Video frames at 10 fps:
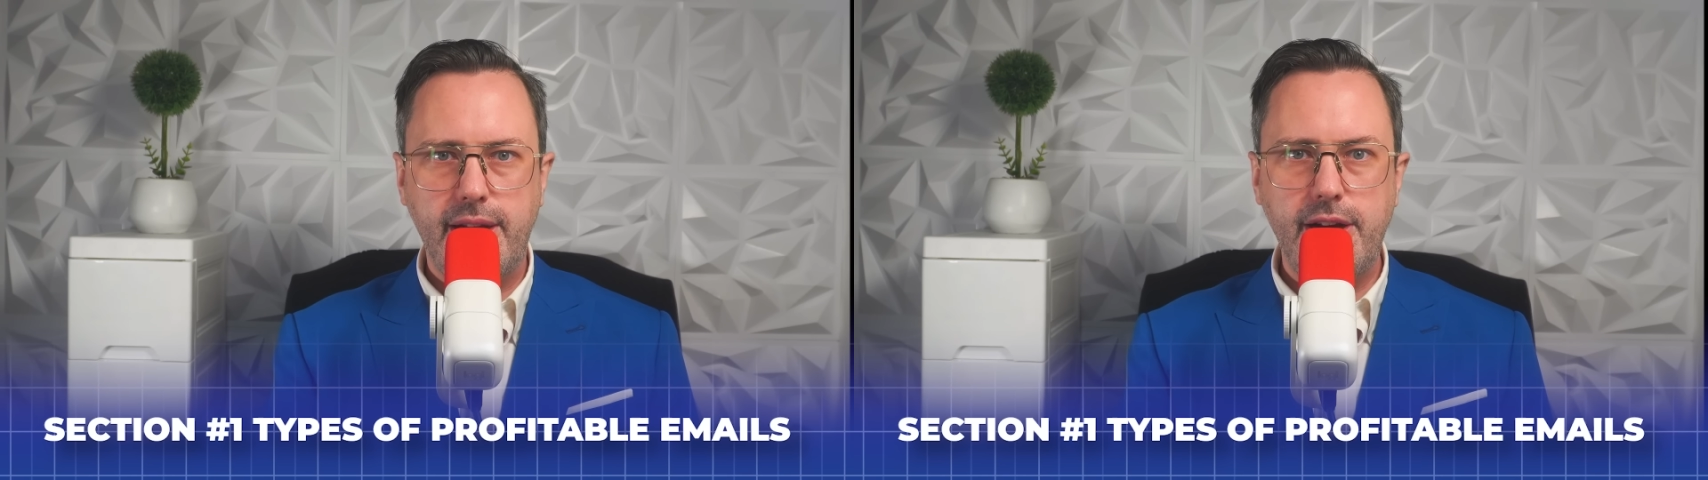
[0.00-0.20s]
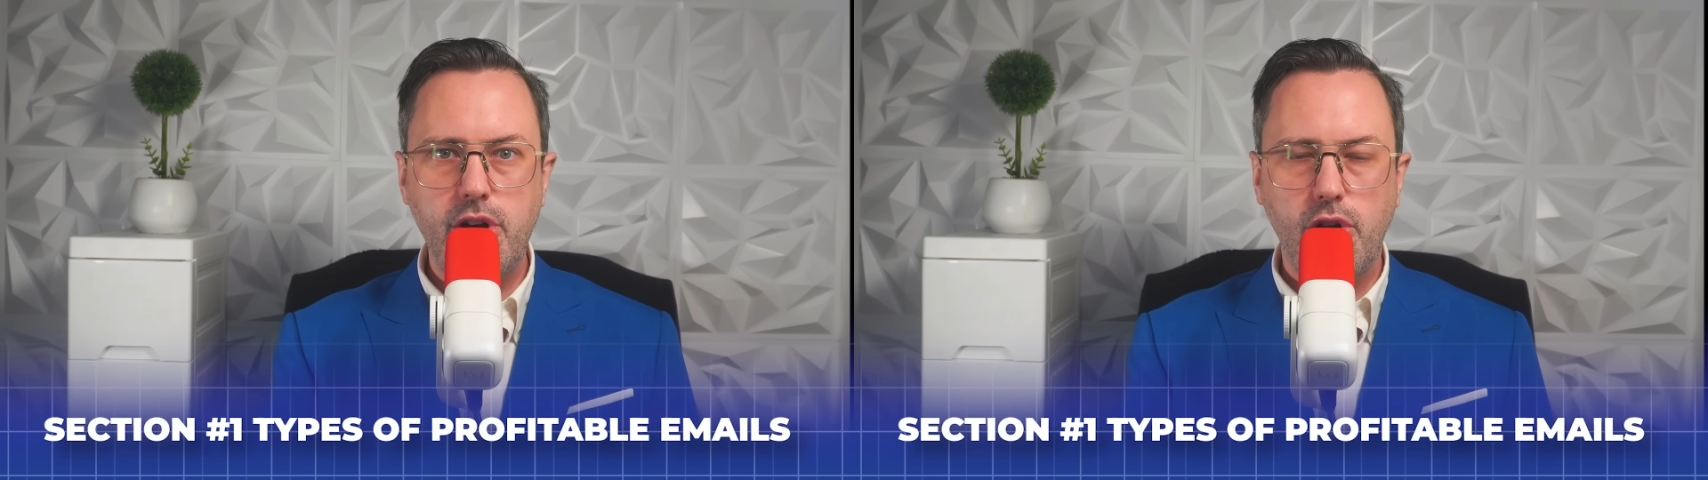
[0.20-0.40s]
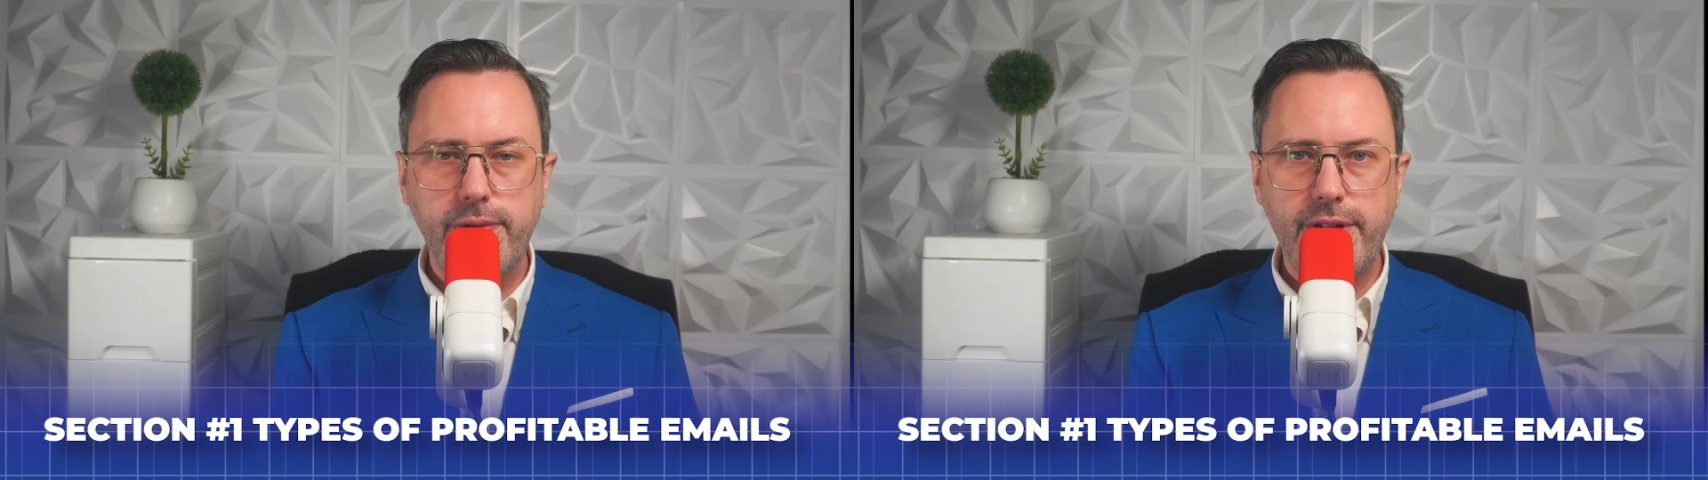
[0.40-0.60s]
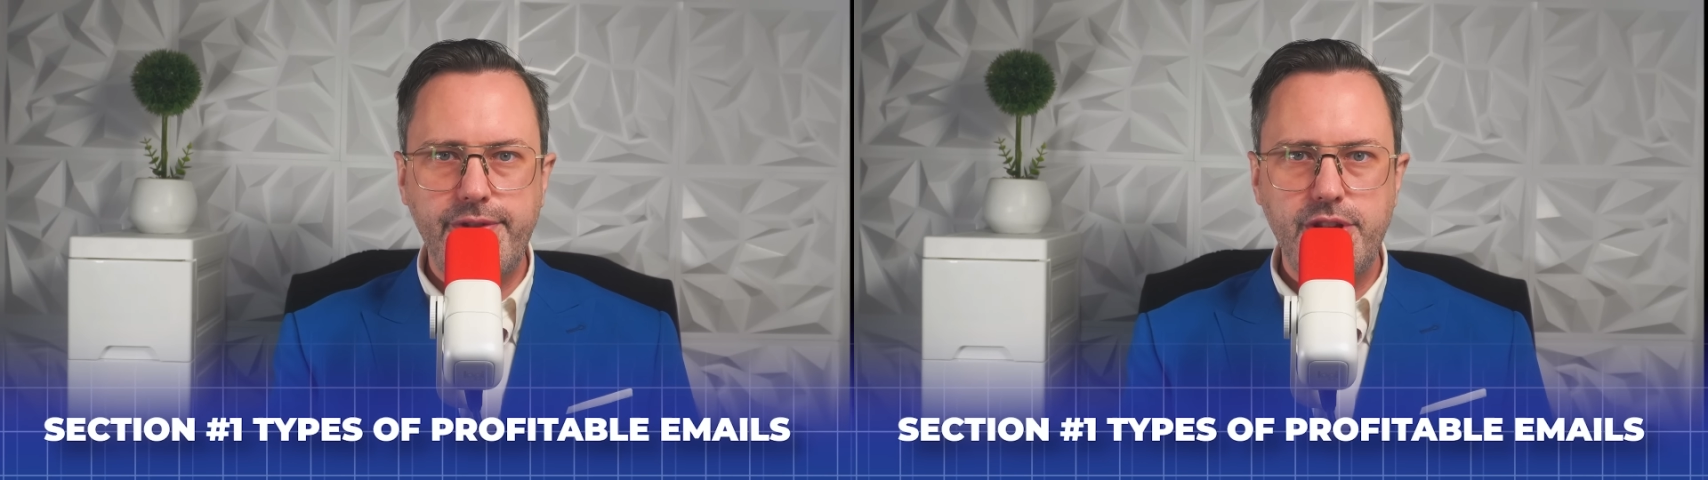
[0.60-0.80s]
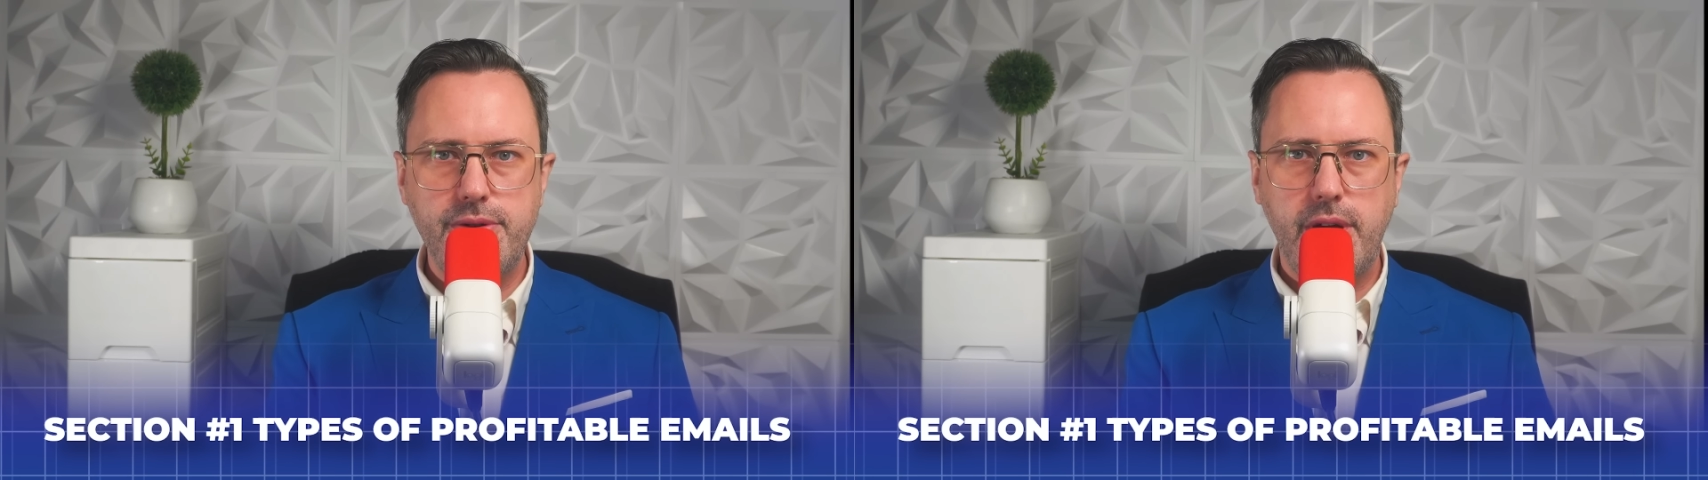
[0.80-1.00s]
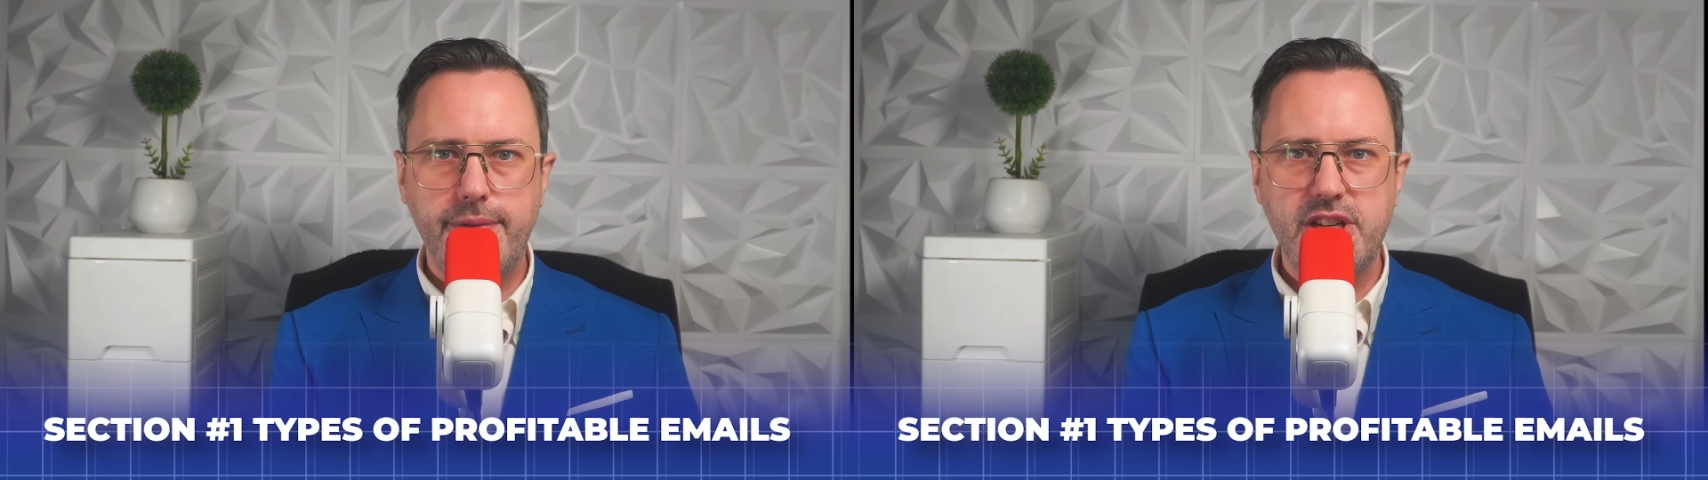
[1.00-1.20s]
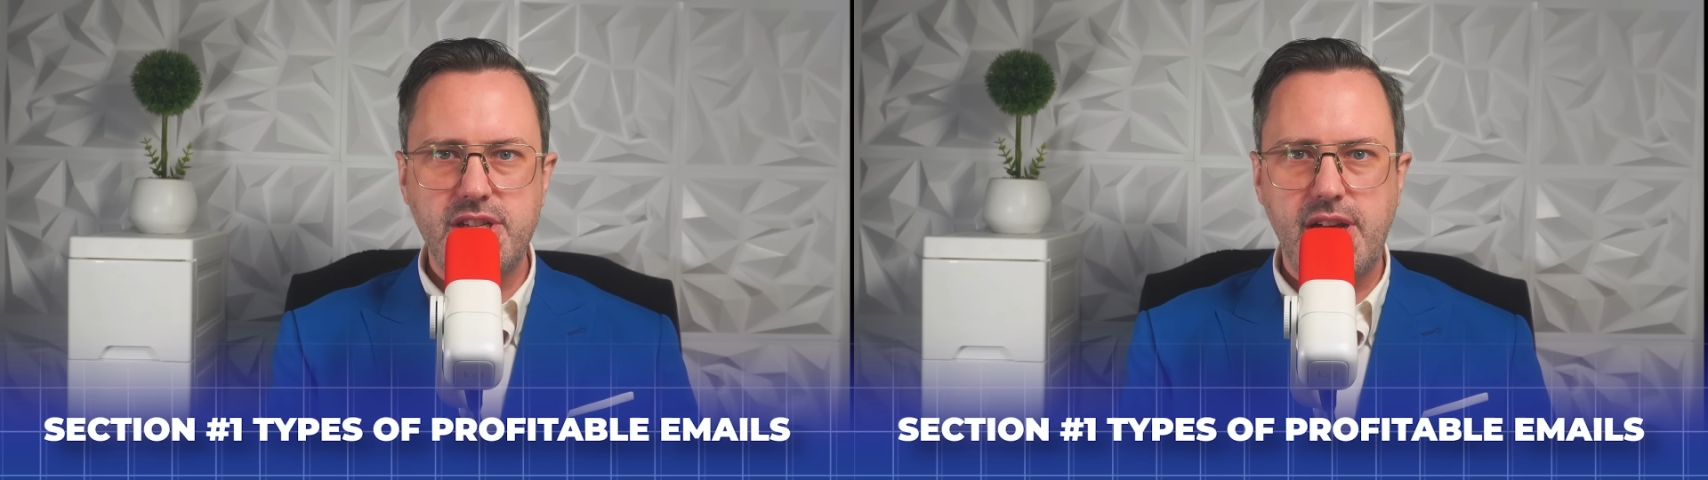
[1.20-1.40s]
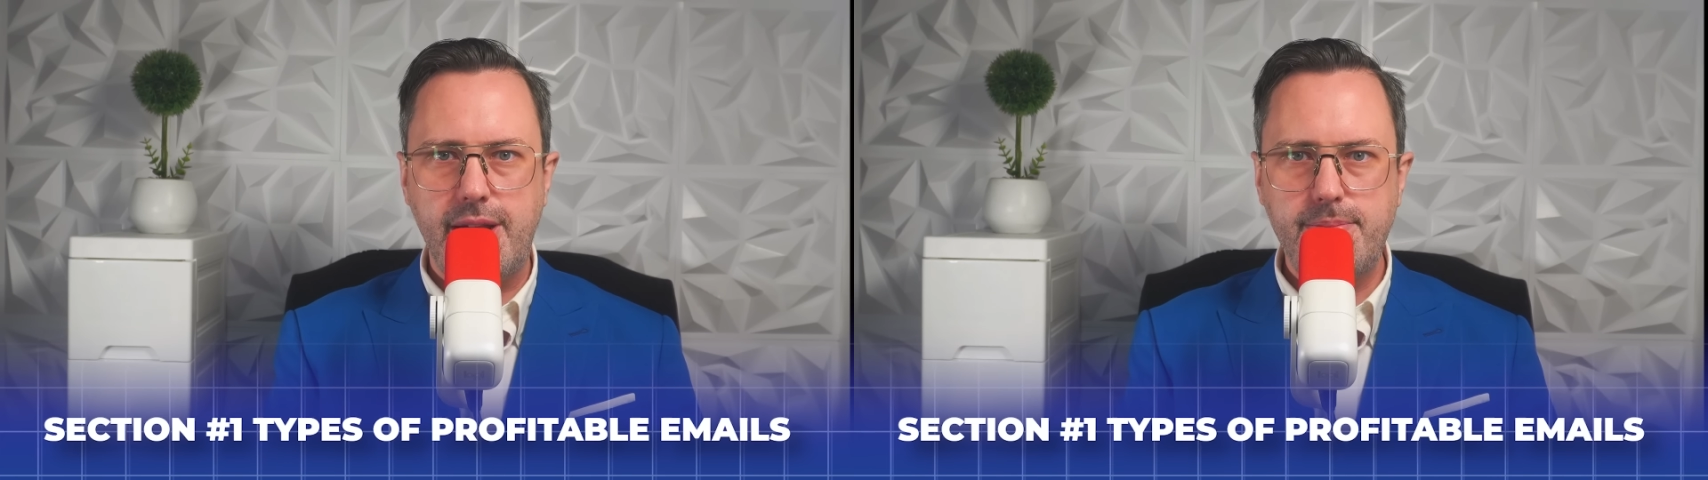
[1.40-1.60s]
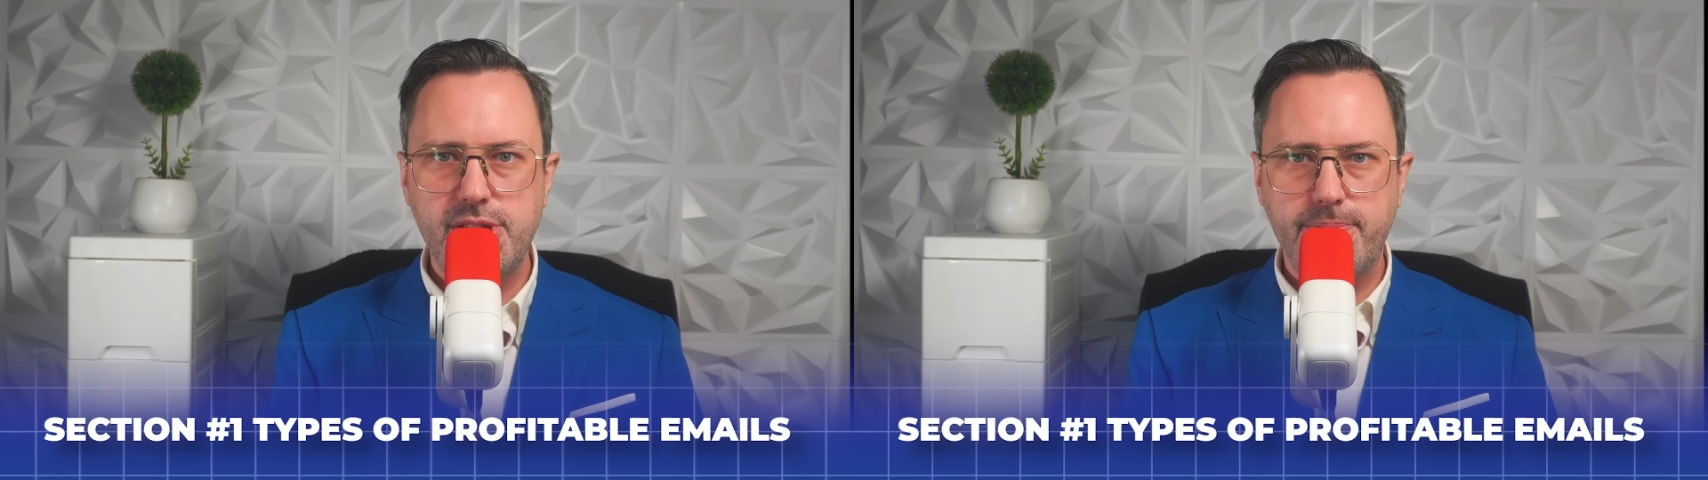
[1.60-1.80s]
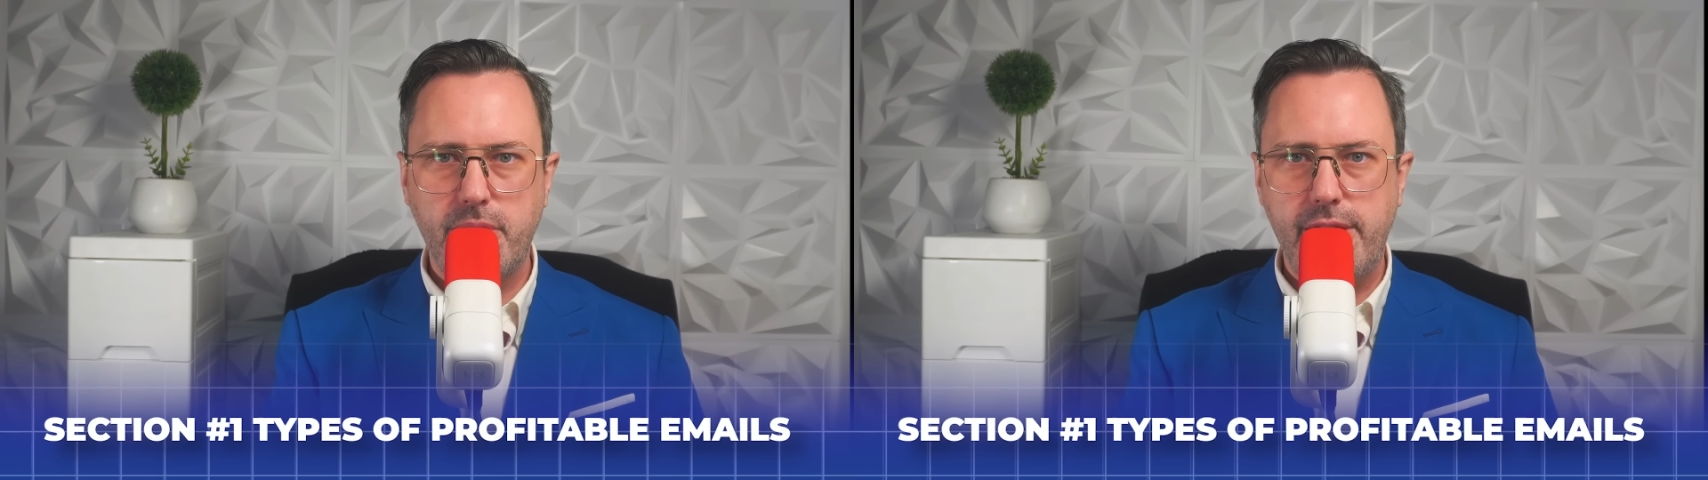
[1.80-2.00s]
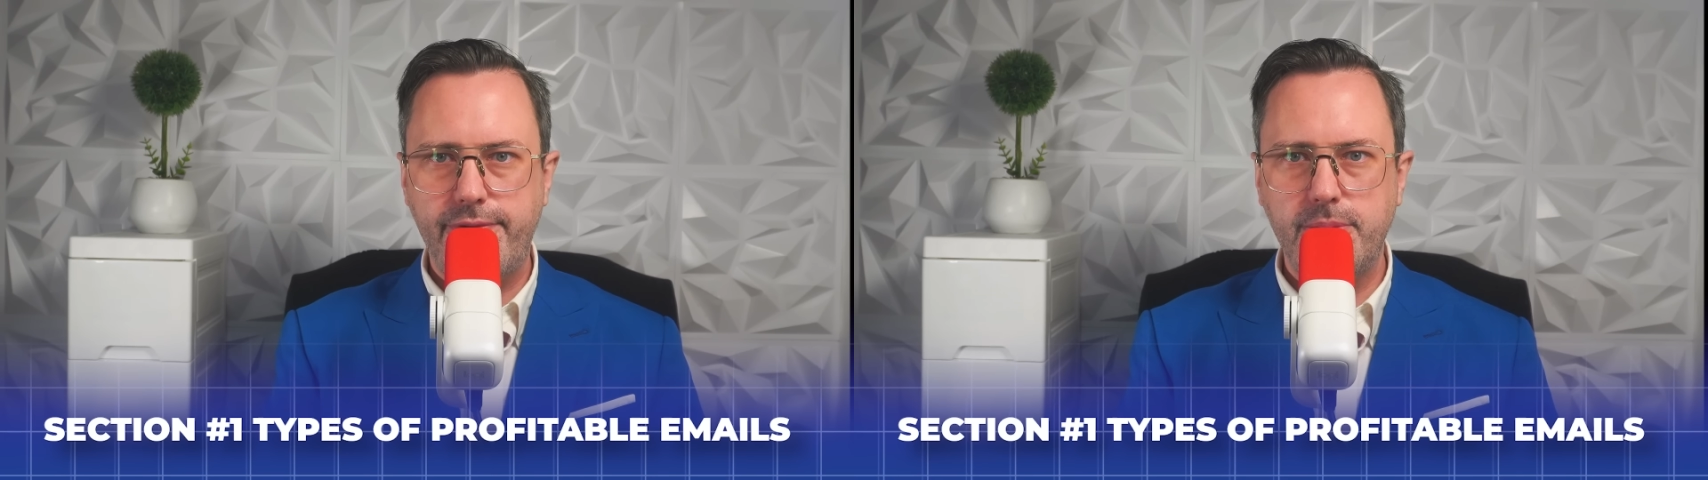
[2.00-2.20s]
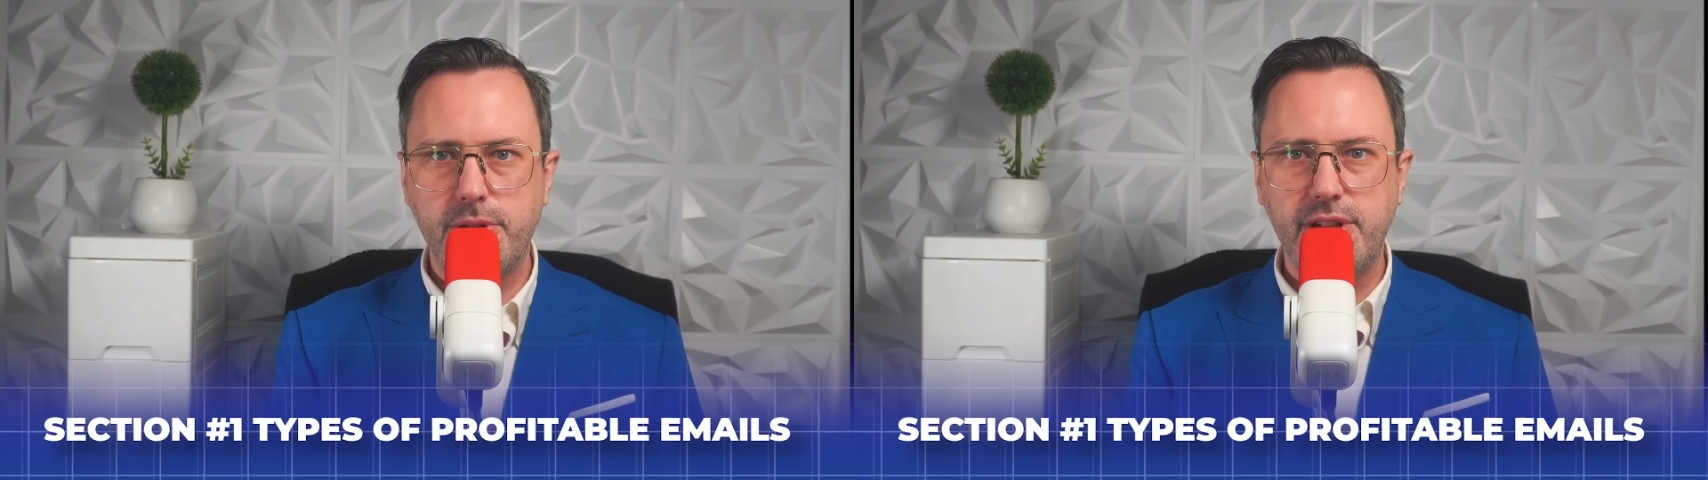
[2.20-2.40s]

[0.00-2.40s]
an overview of the types of profitable